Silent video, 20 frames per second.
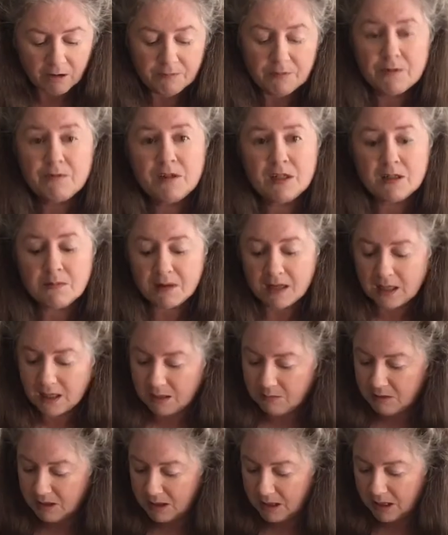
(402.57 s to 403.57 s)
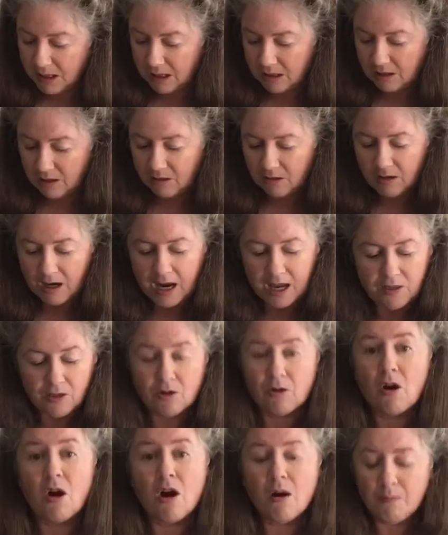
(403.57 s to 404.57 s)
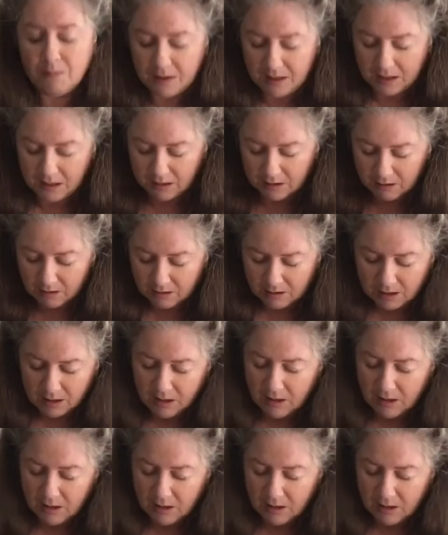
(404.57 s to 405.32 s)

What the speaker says: 15 of my lemons here and they're all peeled.